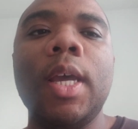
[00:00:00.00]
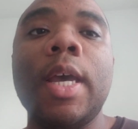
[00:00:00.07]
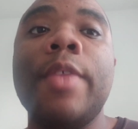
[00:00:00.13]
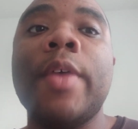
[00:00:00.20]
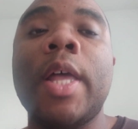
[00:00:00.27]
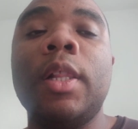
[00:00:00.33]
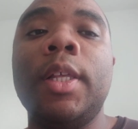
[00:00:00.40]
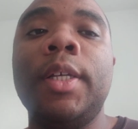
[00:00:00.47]
And
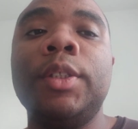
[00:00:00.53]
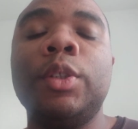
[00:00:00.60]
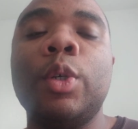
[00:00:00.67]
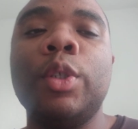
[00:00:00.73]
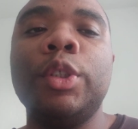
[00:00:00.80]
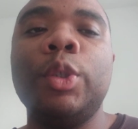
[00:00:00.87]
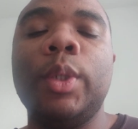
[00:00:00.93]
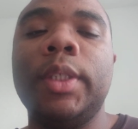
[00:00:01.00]
that leads
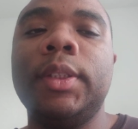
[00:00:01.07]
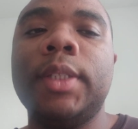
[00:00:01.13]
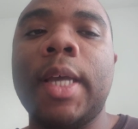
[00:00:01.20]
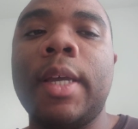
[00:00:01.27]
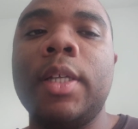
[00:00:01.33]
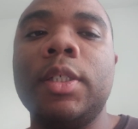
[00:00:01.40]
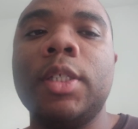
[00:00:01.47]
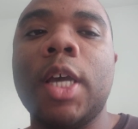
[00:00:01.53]
on to the
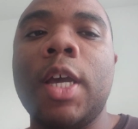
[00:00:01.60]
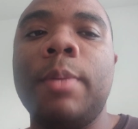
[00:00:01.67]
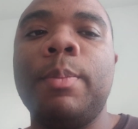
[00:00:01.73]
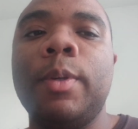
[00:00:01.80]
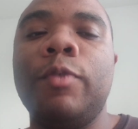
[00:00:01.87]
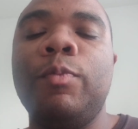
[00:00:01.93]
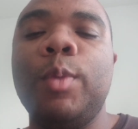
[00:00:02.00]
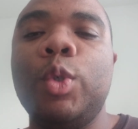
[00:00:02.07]
second type
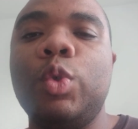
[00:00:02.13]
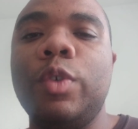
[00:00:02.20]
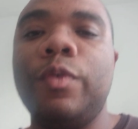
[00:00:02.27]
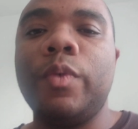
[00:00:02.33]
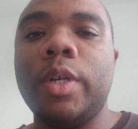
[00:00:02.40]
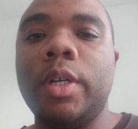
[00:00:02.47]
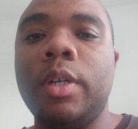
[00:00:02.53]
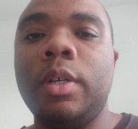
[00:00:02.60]
of mutual
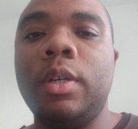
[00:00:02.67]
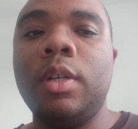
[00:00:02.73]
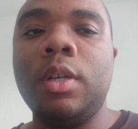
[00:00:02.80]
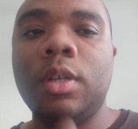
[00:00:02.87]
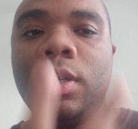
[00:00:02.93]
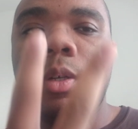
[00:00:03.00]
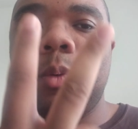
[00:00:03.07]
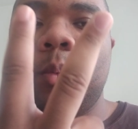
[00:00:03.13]
fund,
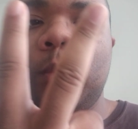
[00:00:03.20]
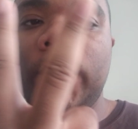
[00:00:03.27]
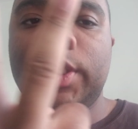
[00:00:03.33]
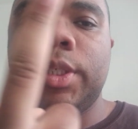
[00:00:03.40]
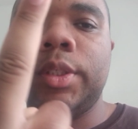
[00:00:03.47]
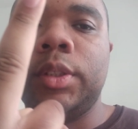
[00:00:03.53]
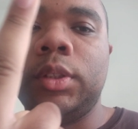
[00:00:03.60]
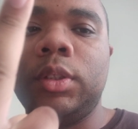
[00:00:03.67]
which
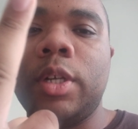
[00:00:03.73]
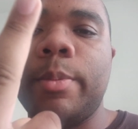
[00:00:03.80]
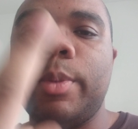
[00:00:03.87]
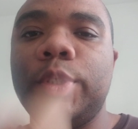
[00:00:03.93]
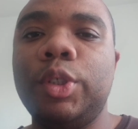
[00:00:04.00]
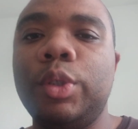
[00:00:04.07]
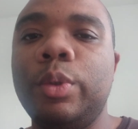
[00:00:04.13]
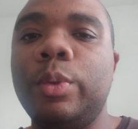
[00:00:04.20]
is number
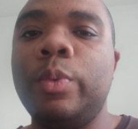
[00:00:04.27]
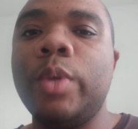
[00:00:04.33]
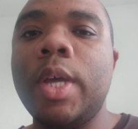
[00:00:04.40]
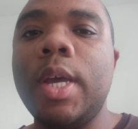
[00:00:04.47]
two,